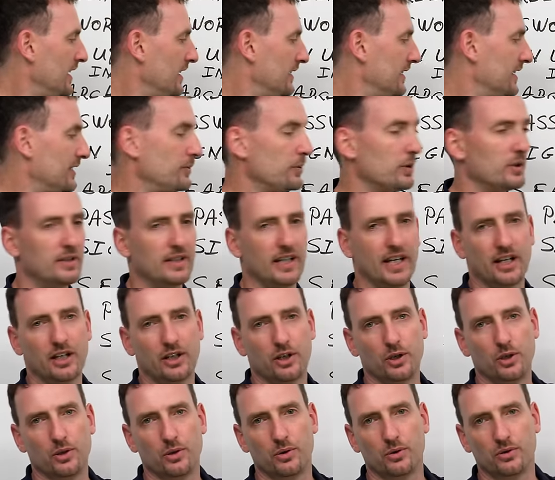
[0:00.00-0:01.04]
This
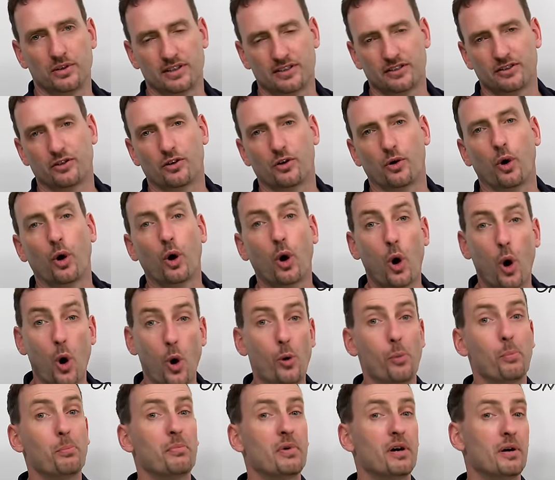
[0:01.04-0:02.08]
is your
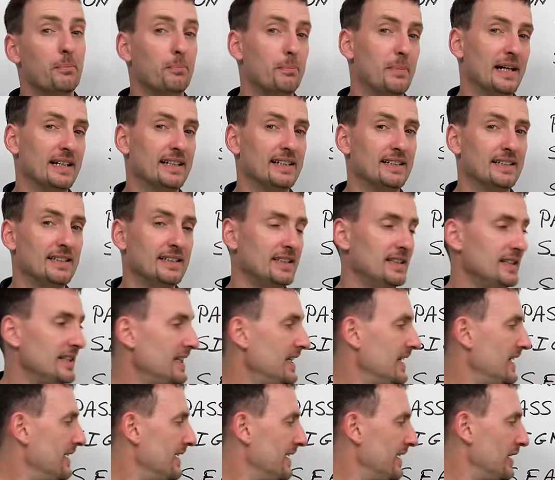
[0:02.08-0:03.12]
home button
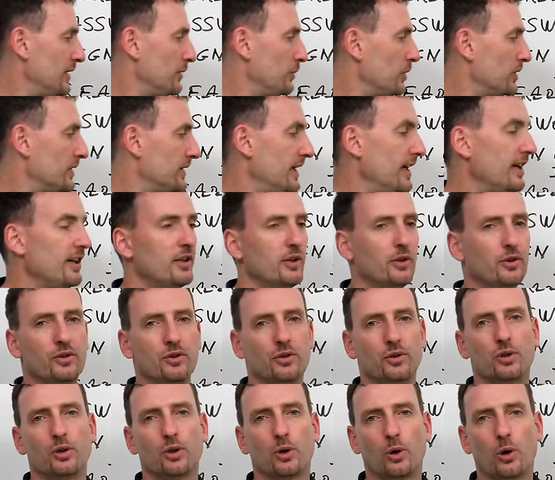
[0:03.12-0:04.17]
and it will take you
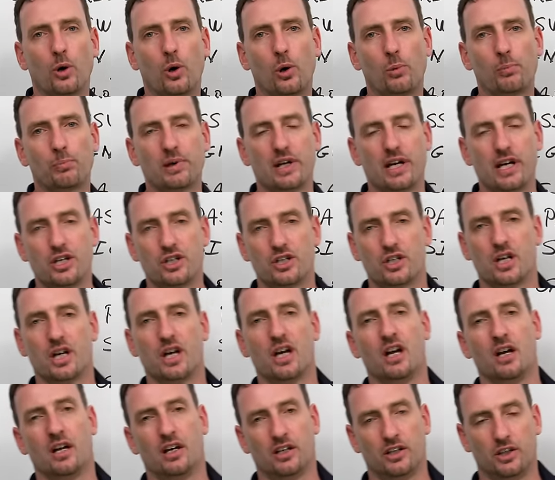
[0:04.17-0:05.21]
to your home page.
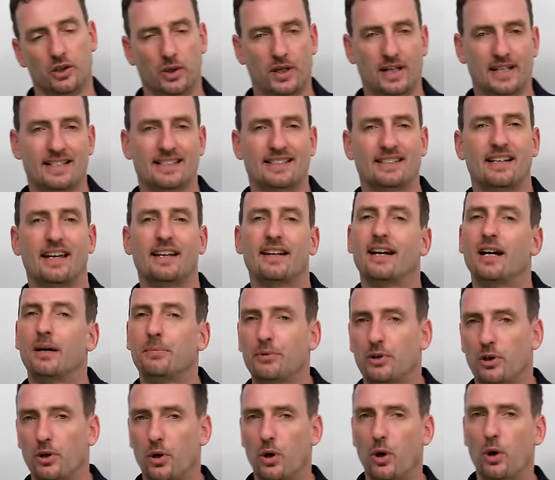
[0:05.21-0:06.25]
You can set
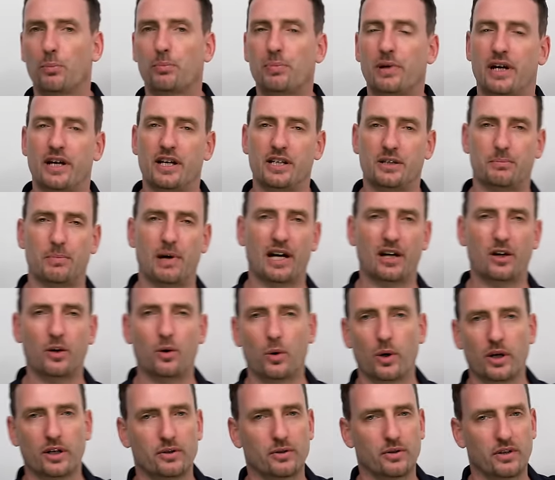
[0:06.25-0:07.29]
up your home page by
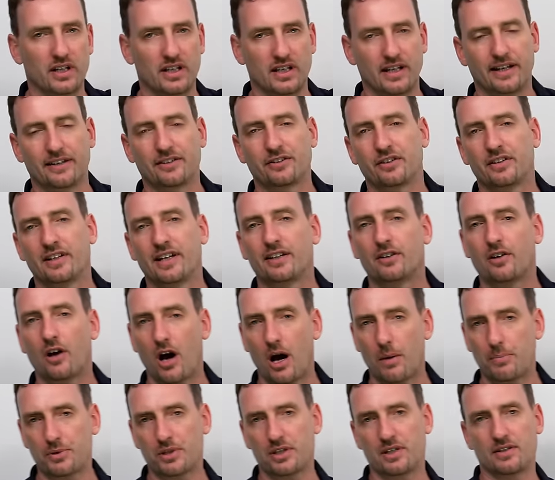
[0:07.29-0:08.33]
going to the internet
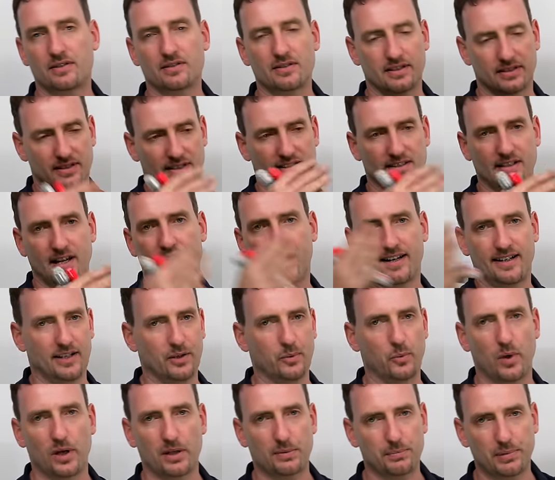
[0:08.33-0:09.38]
options and
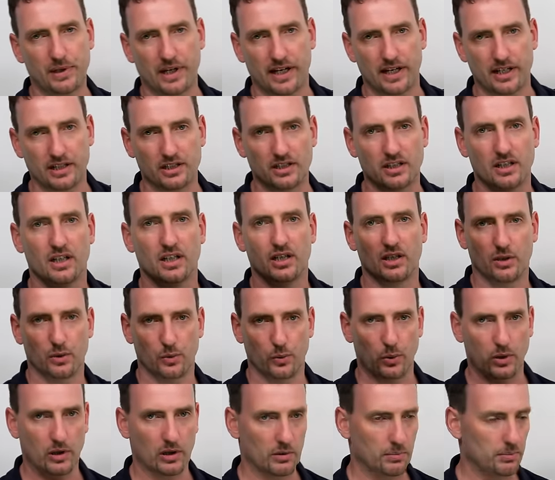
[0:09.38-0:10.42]
deciding what page
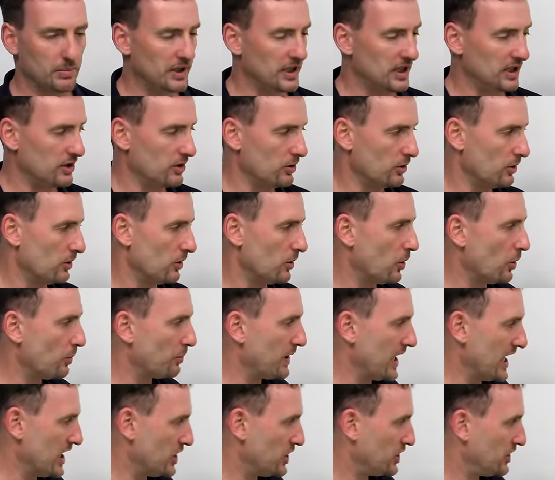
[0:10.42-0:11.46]
will be your home
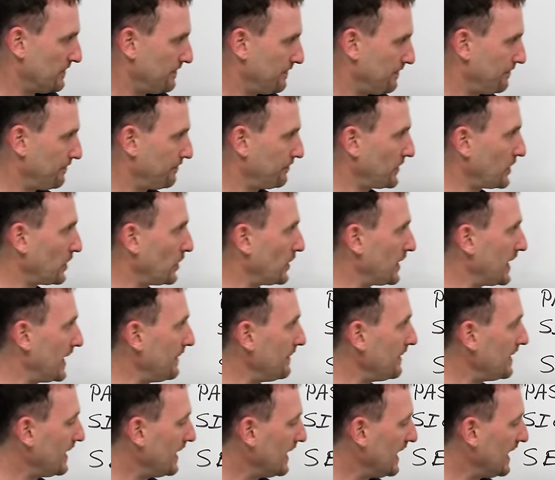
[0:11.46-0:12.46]
page. Okay.